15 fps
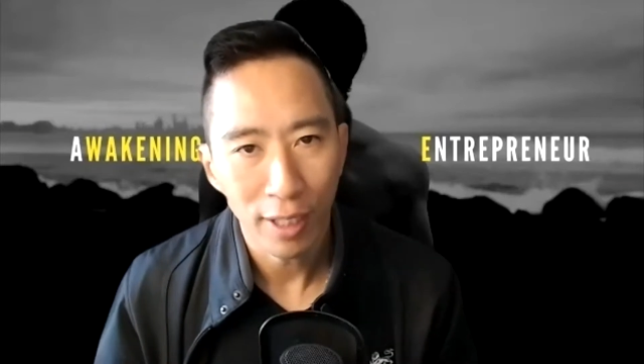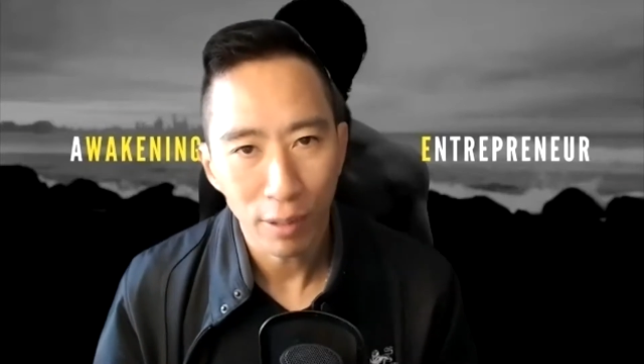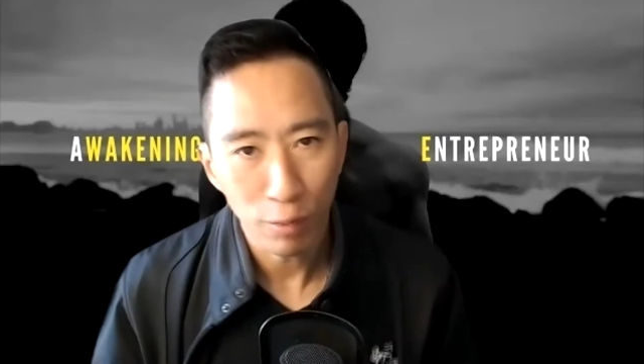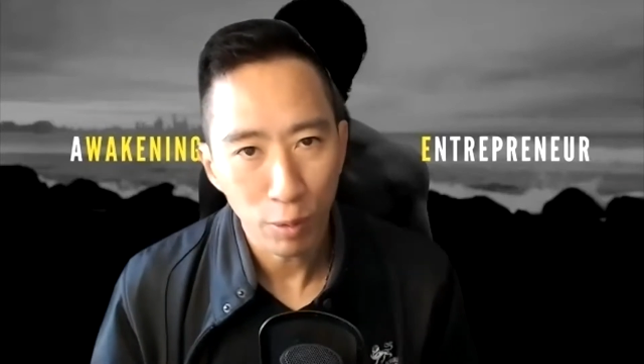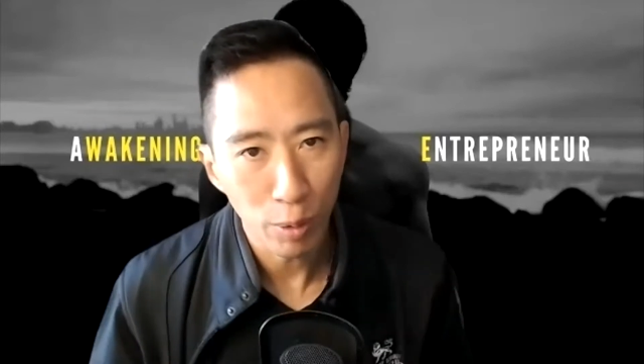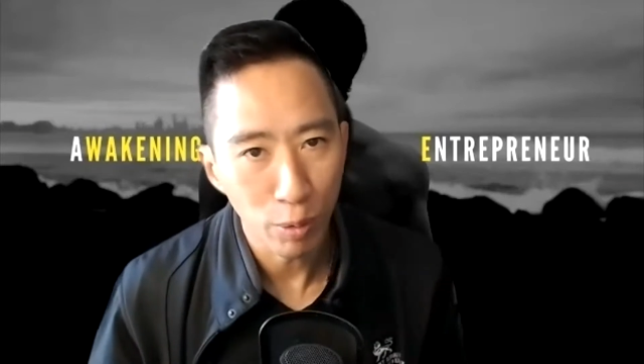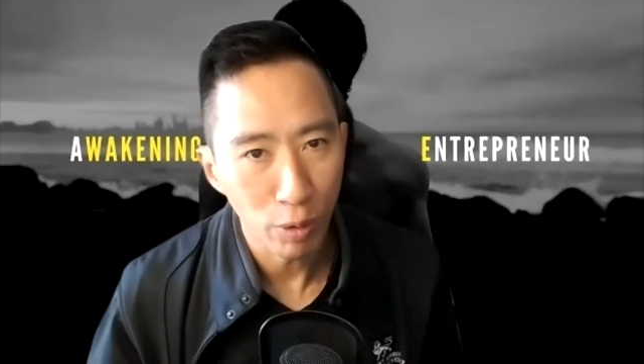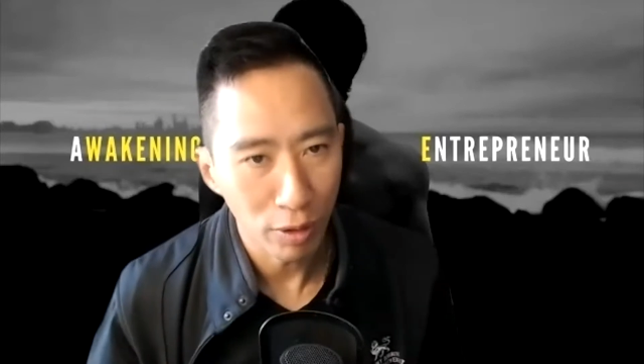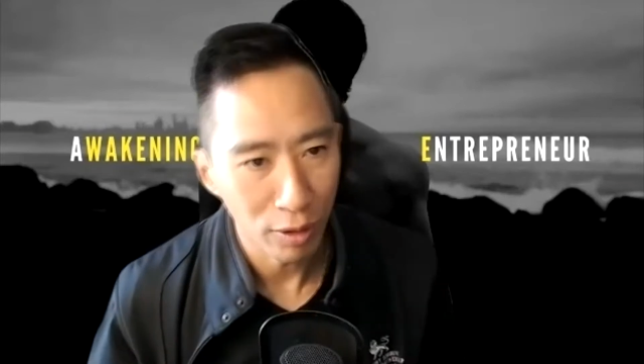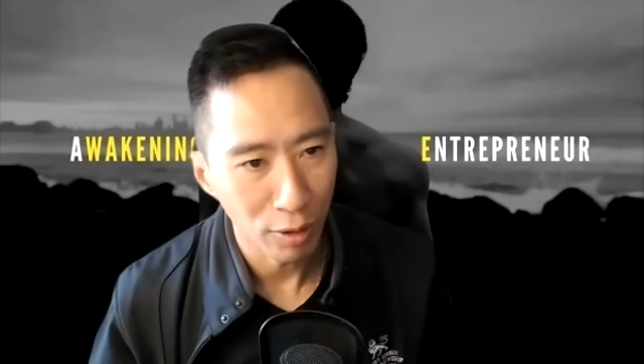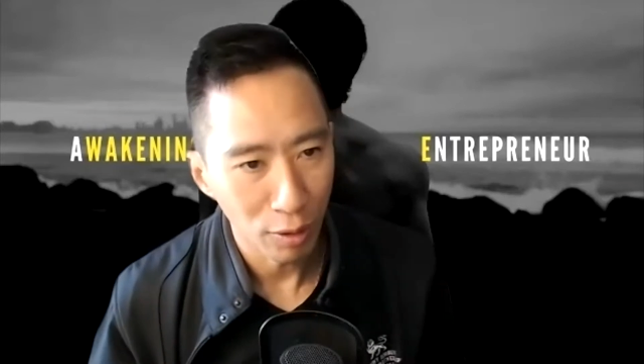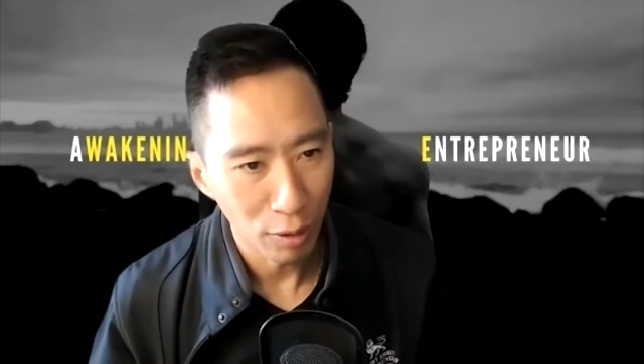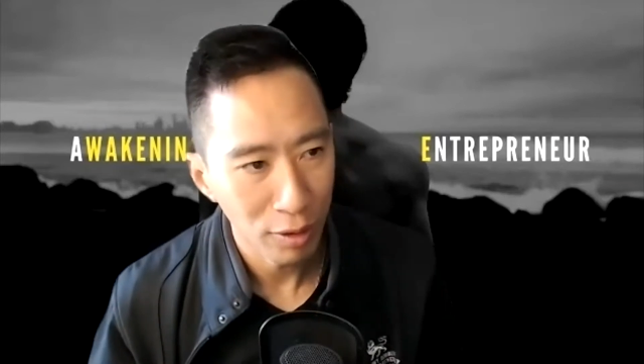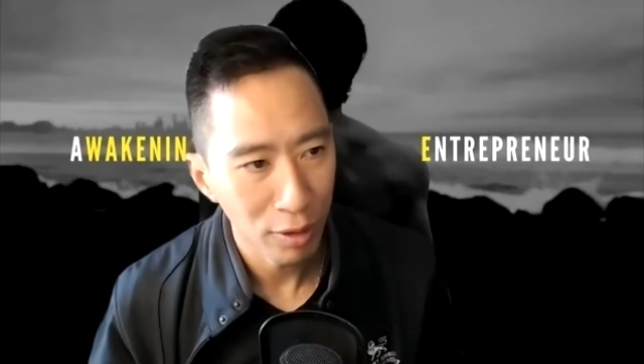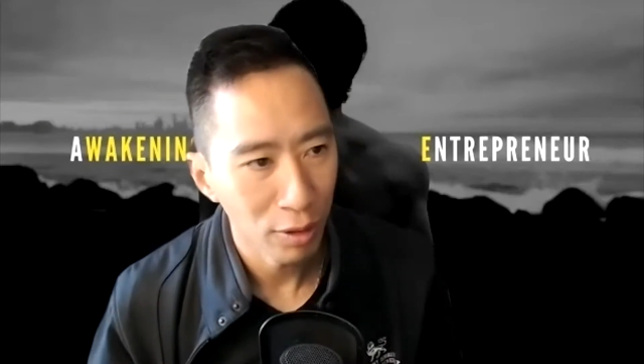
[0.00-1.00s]
that we would
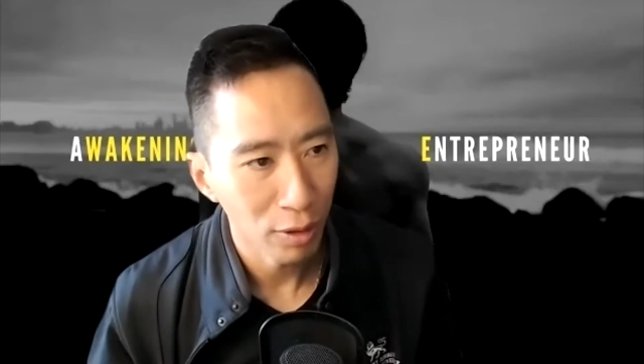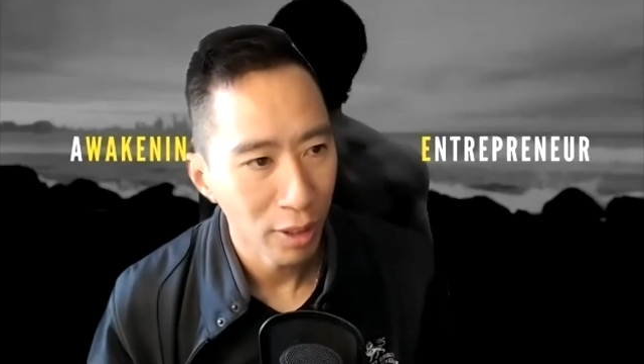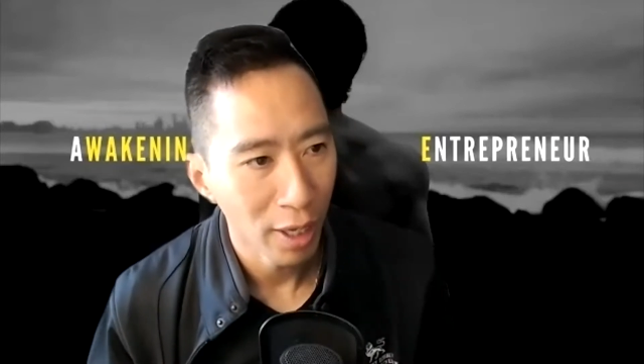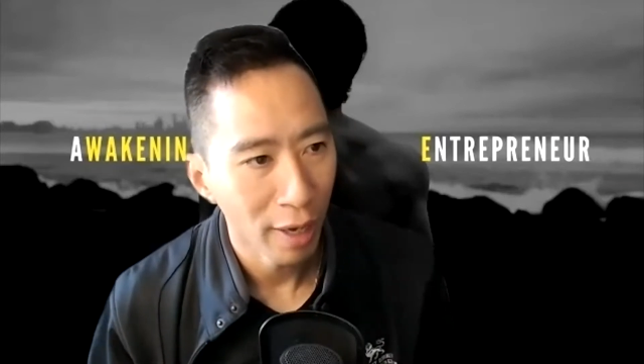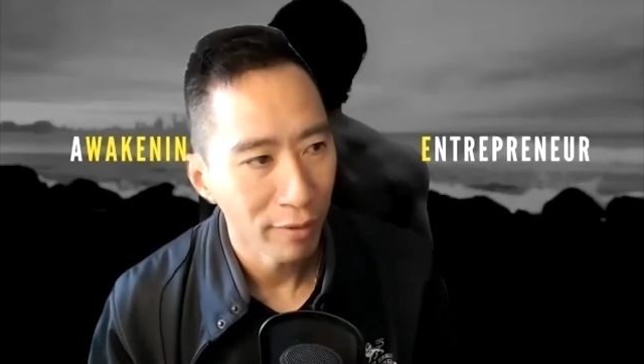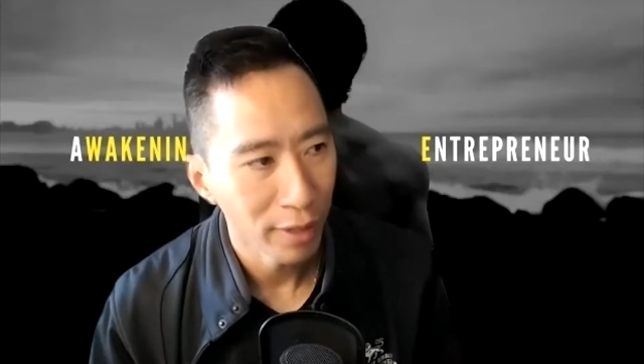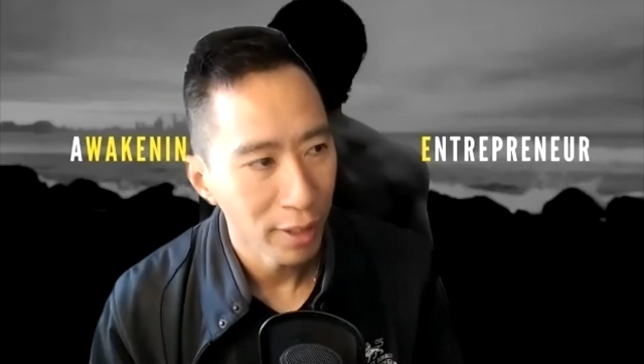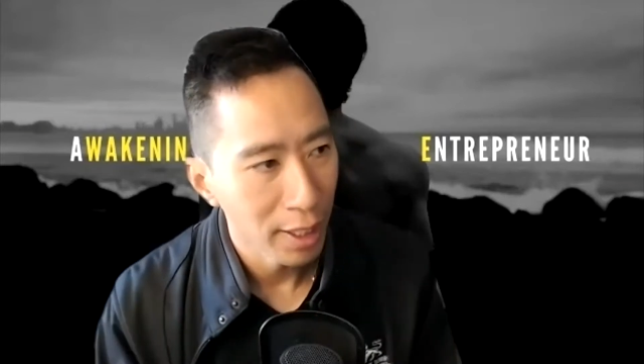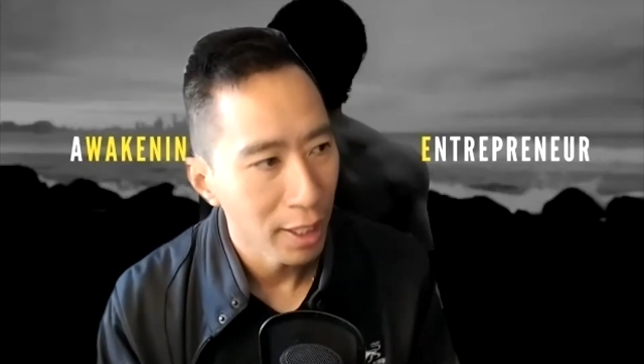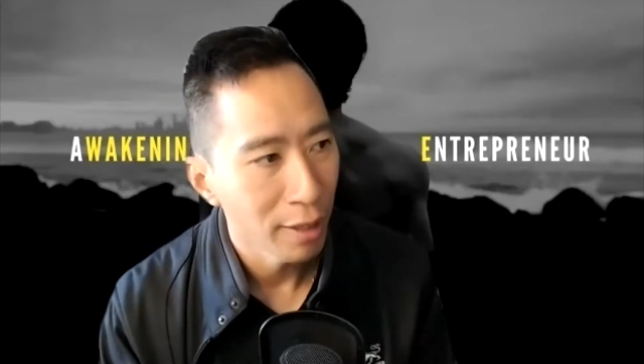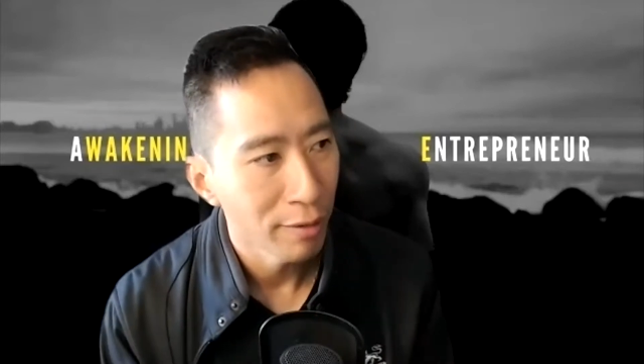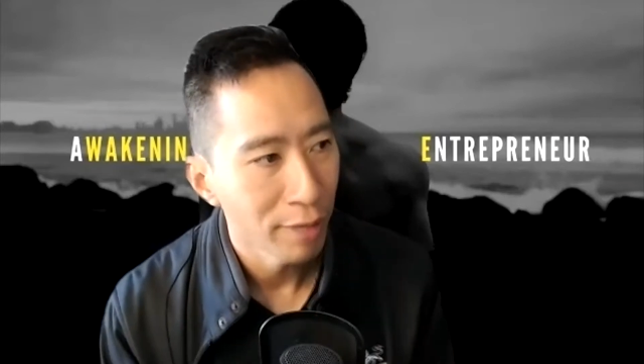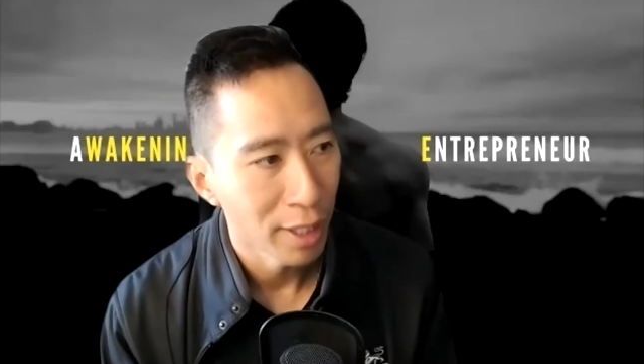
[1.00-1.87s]
do to look after health,